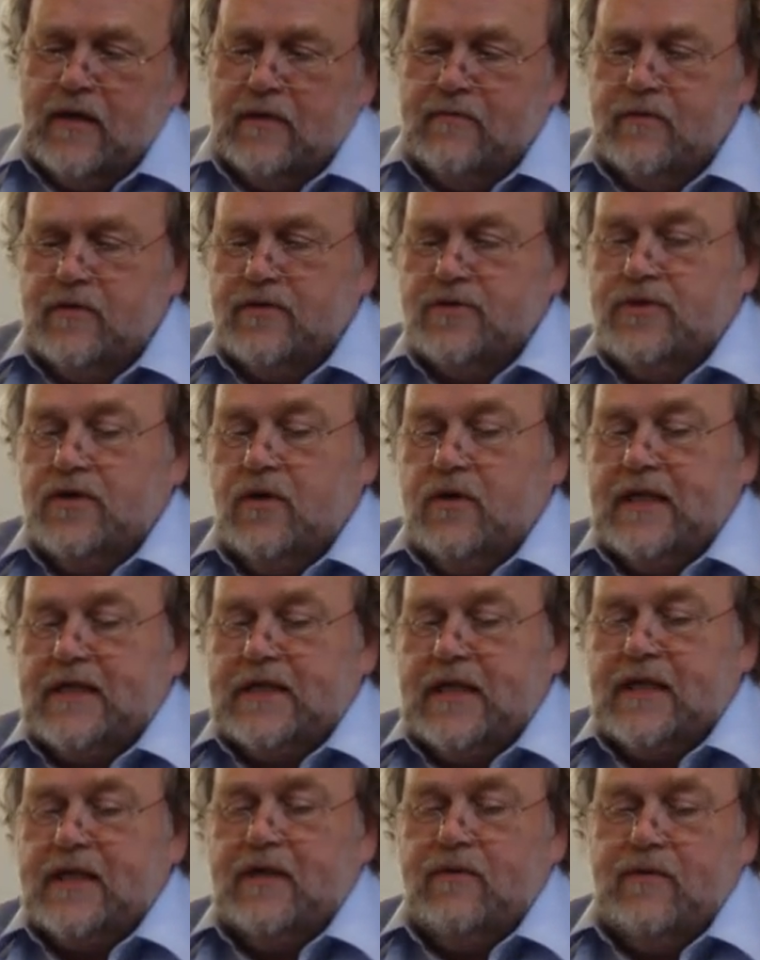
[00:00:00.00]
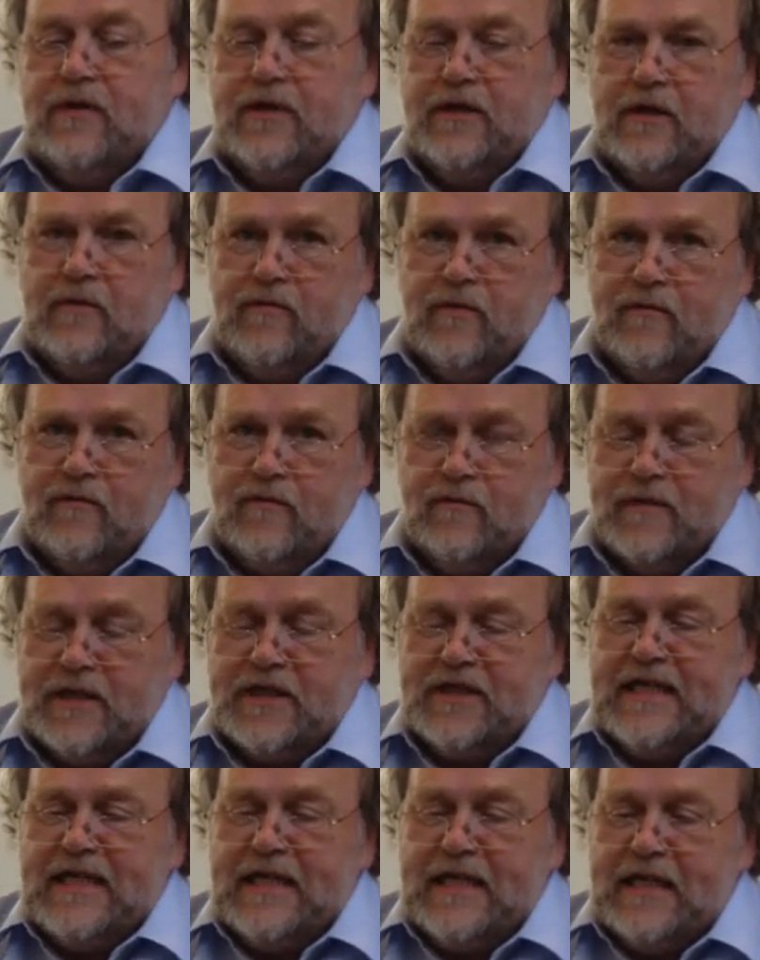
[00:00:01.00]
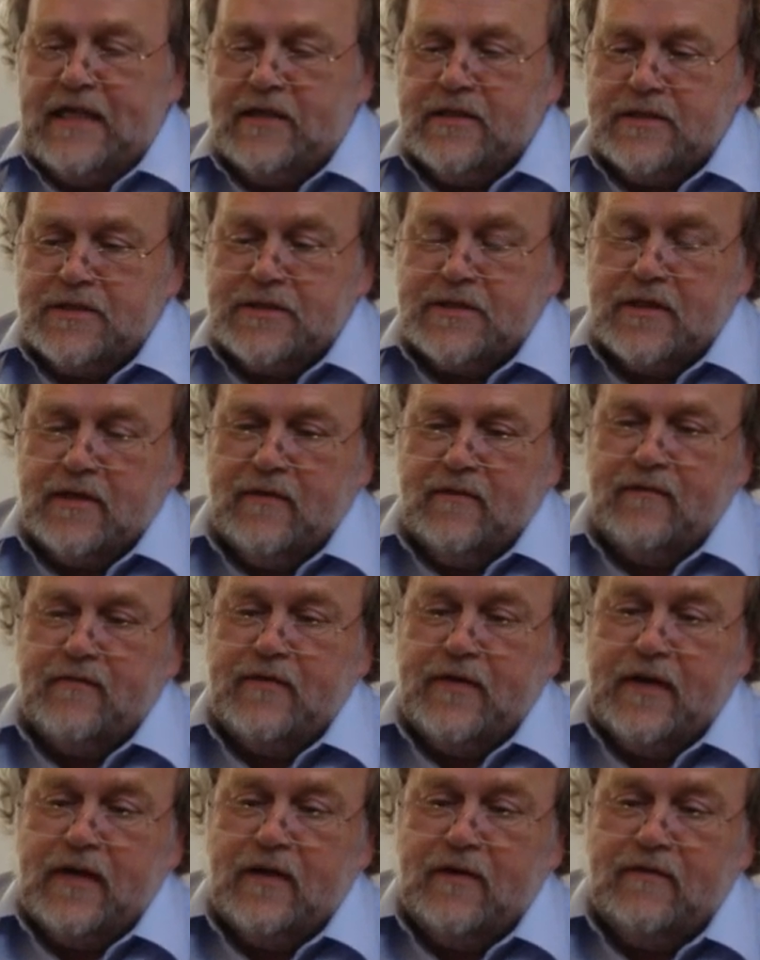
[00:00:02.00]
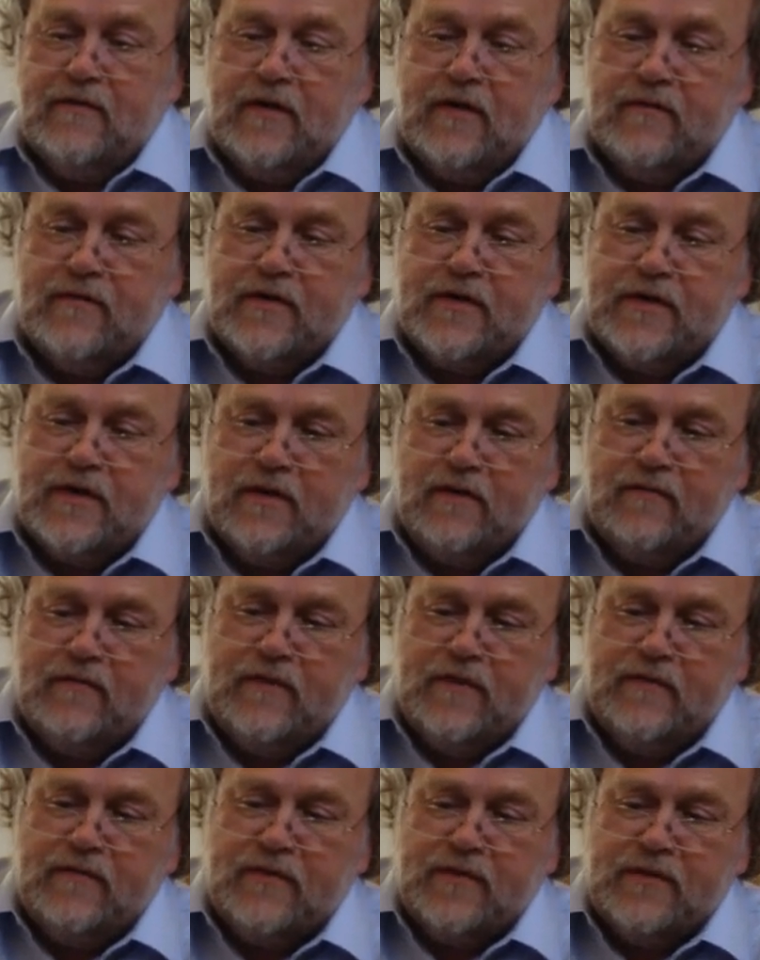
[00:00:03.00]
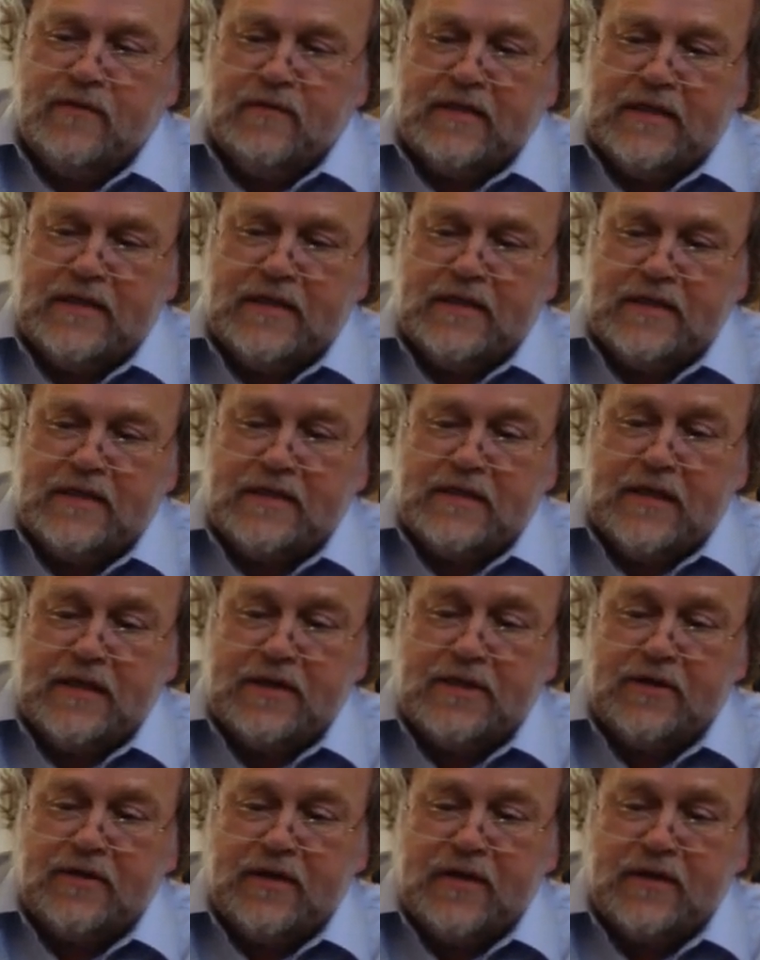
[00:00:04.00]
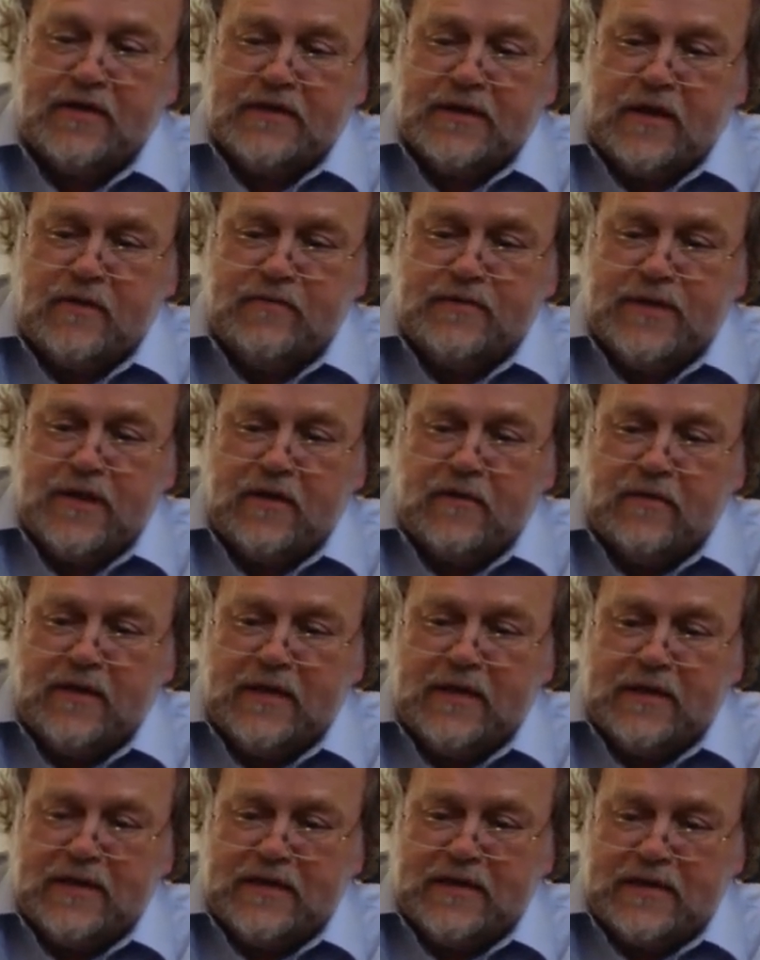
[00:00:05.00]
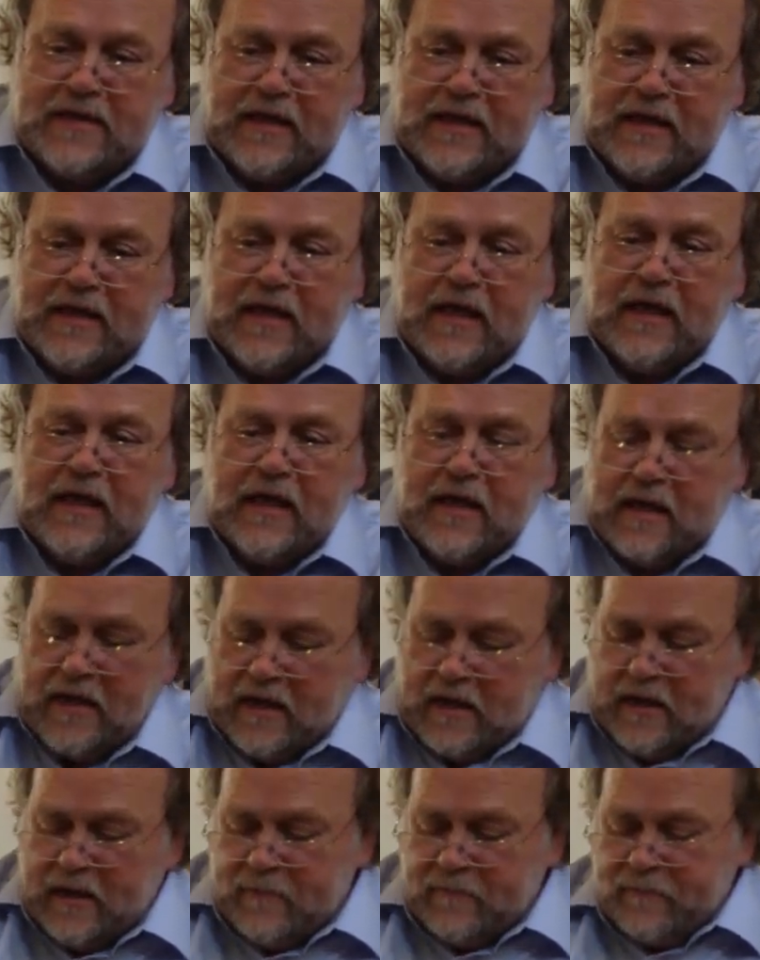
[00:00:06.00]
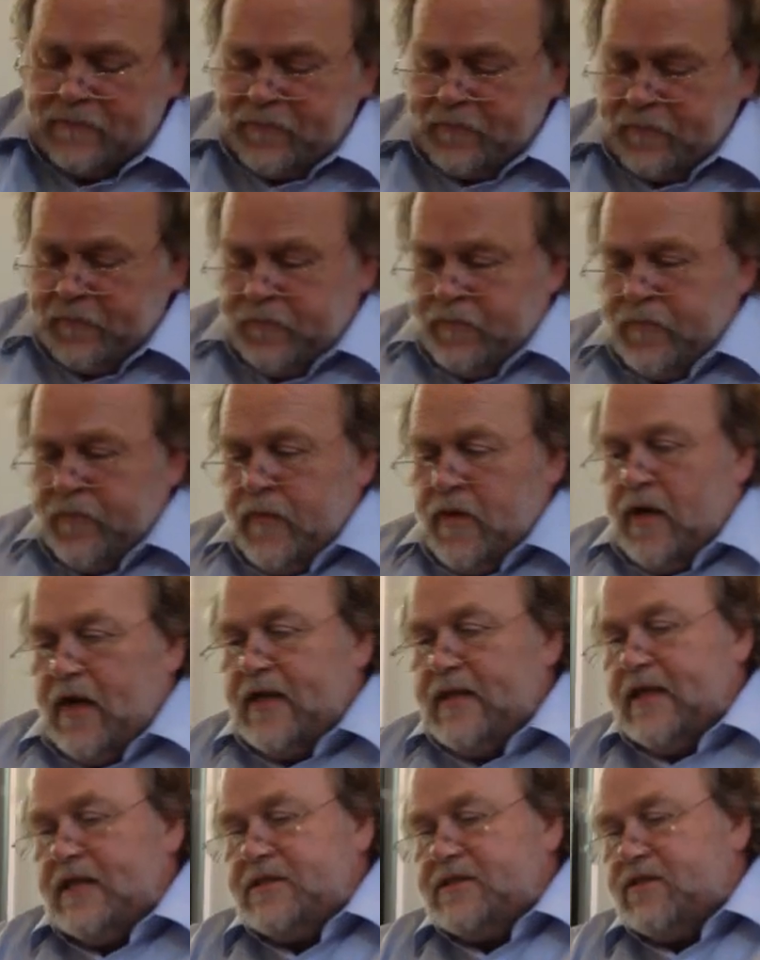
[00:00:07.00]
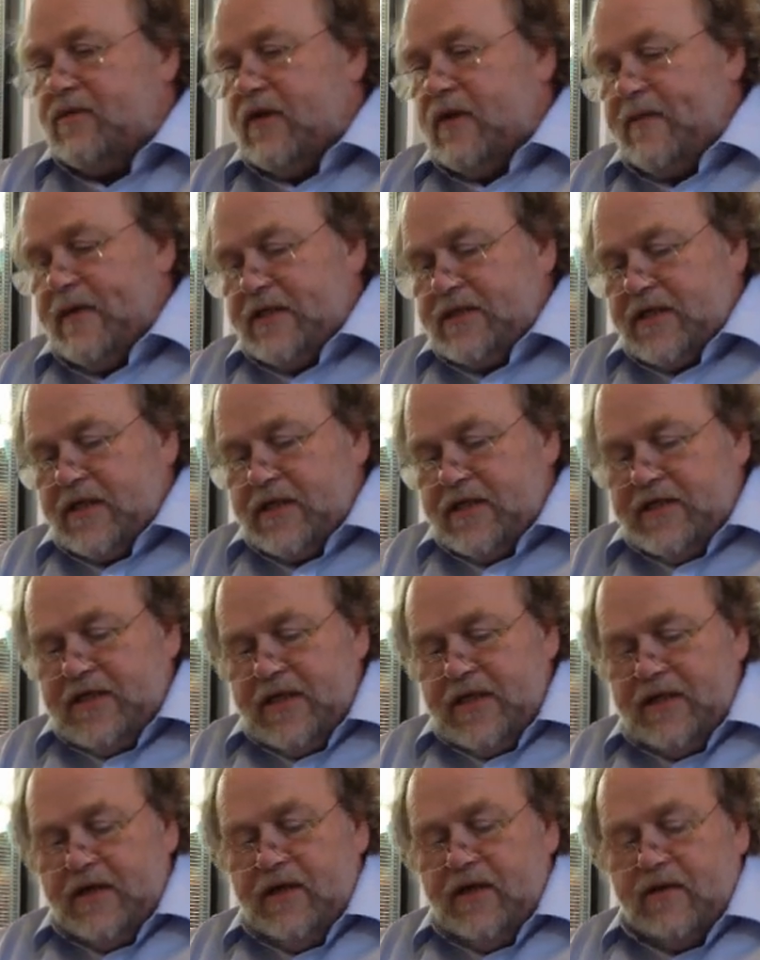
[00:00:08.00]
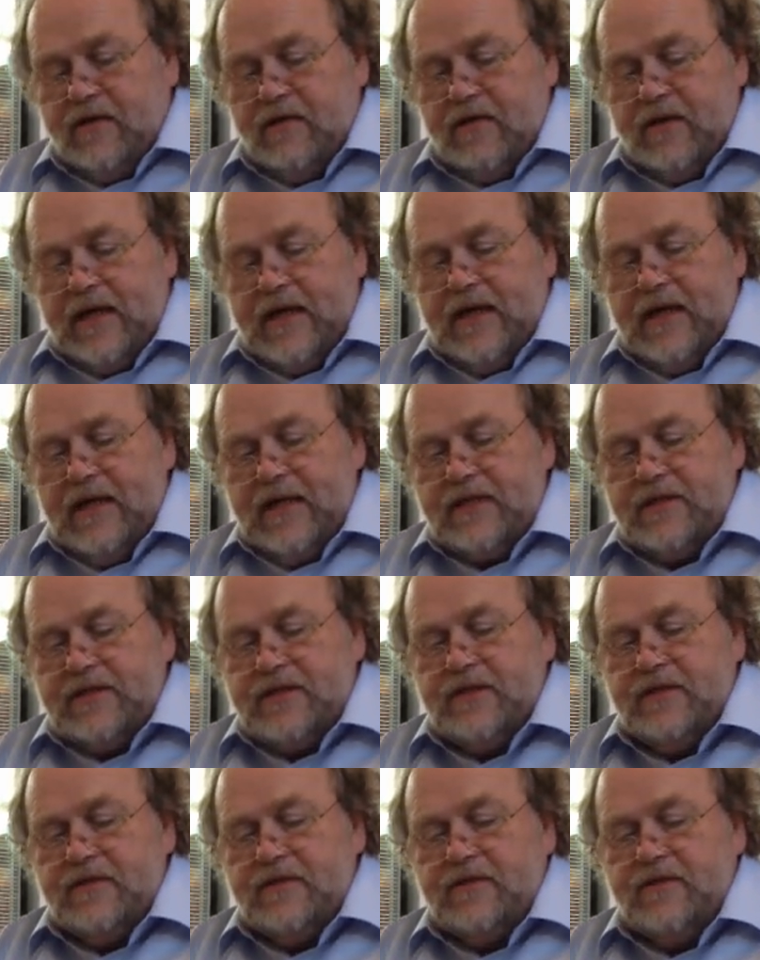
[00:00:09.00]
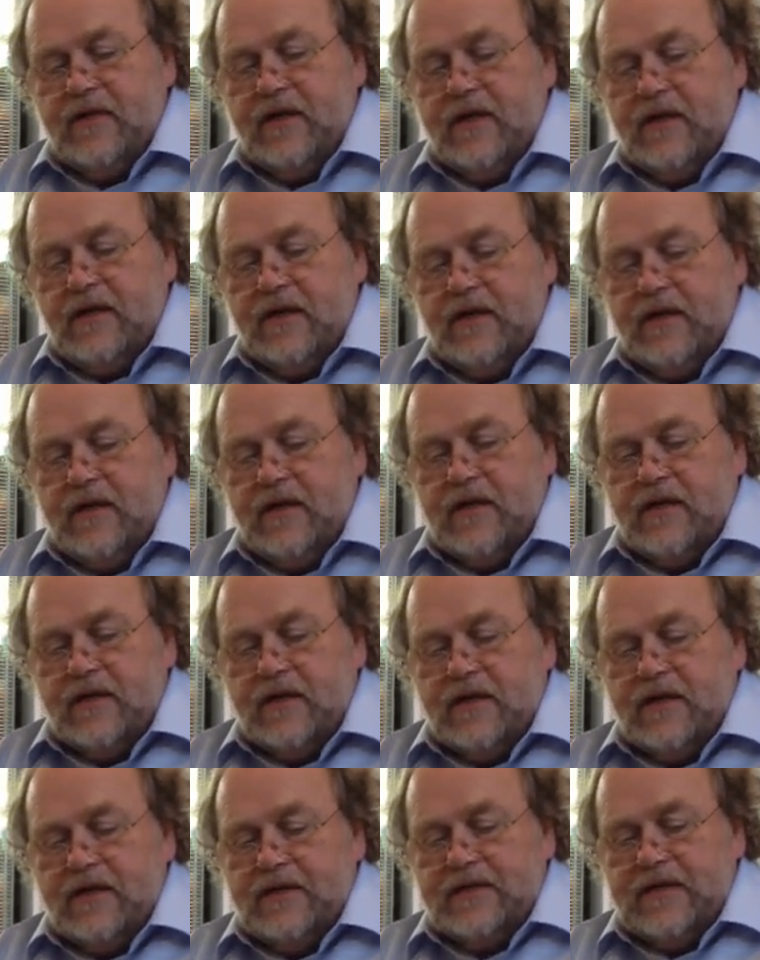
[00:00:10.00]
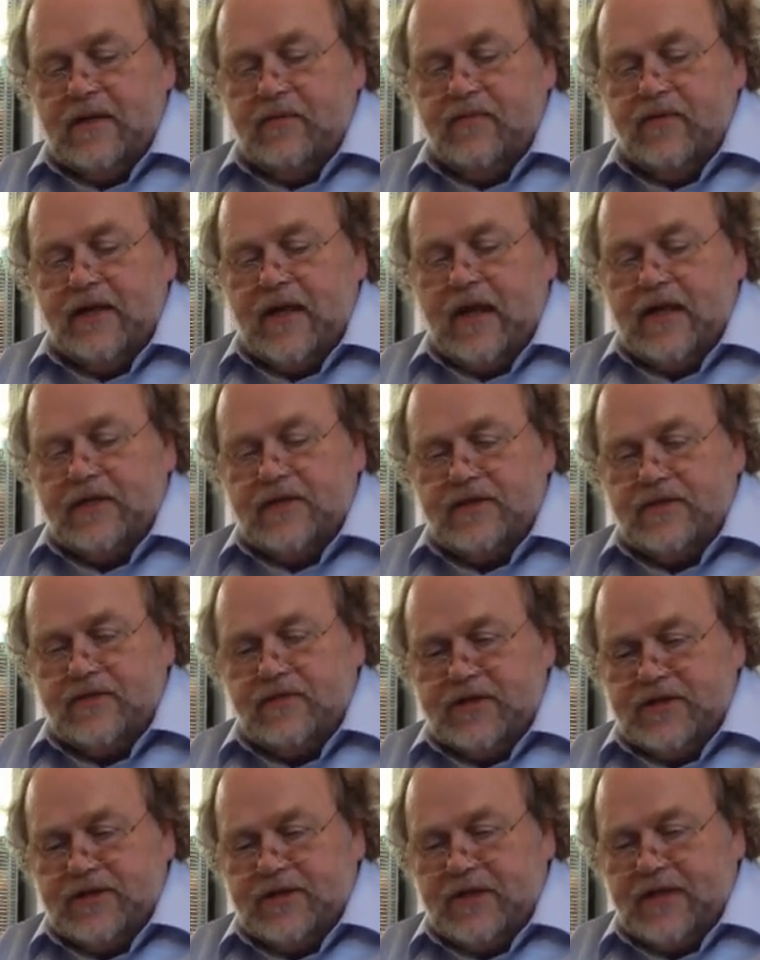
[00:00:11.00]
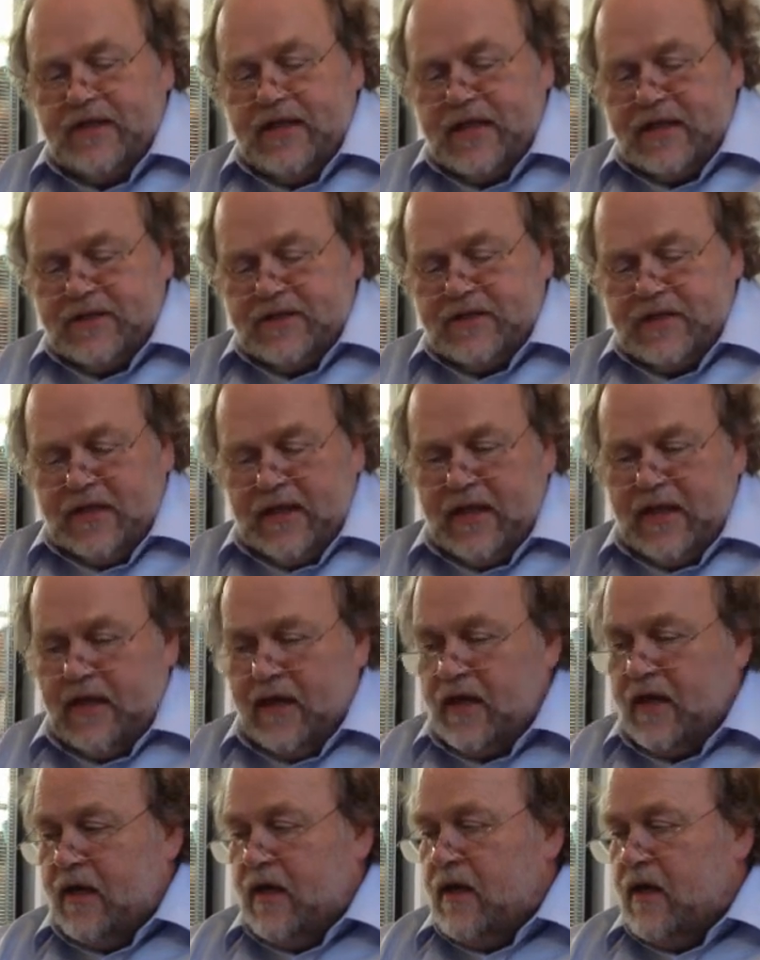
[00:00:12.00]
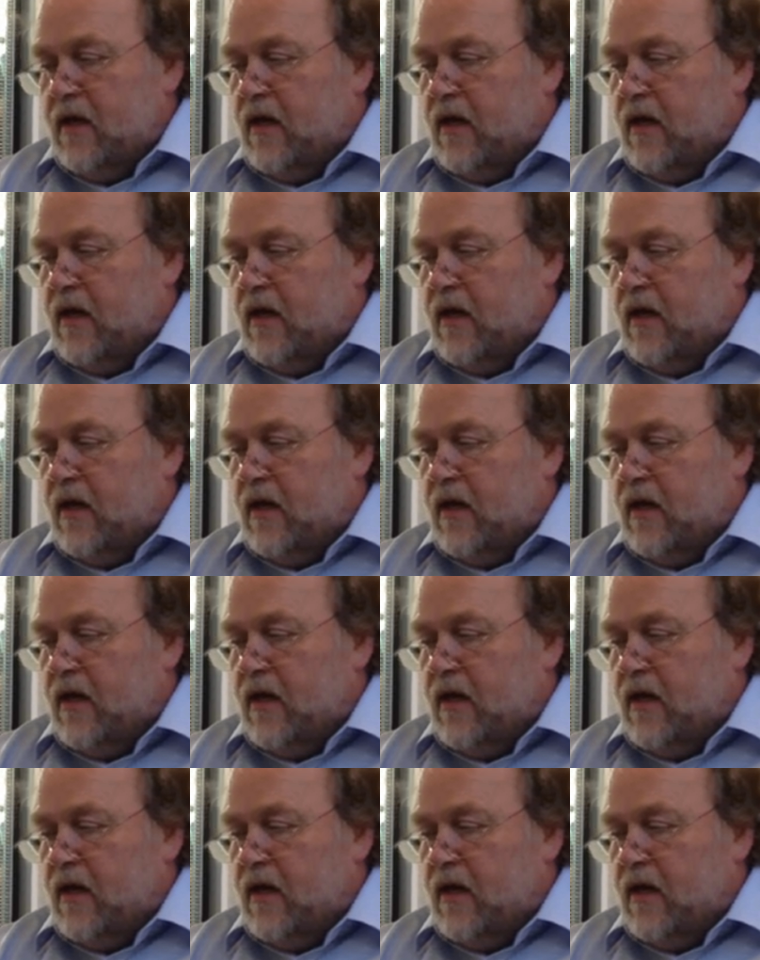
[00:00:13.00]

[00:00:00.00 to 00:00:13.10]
I'm not sure exactly what year, but from the teens of the 20th century, something like the design. And then ceramics continue into contemporary elections. Richard Nixon here,